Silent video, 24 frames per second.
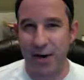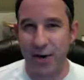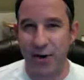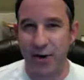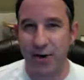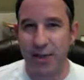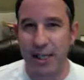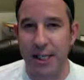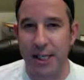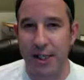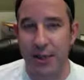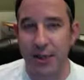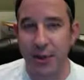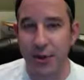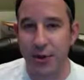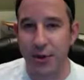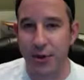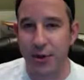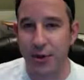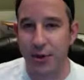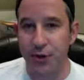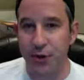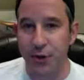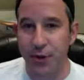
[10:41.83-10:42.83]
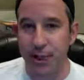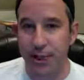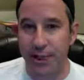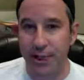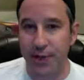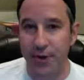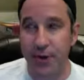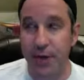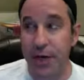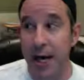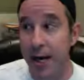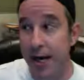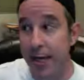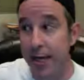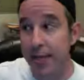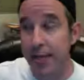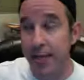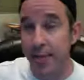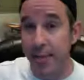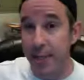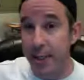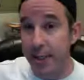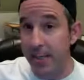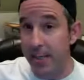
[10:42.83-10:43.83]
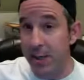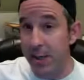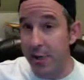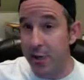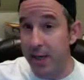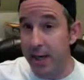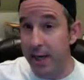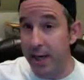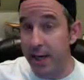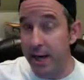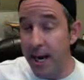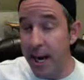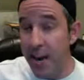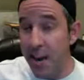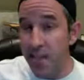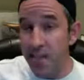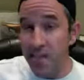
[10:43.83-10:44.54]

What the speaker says: as you're teaching your student leaders, how to get them to demonstrate it,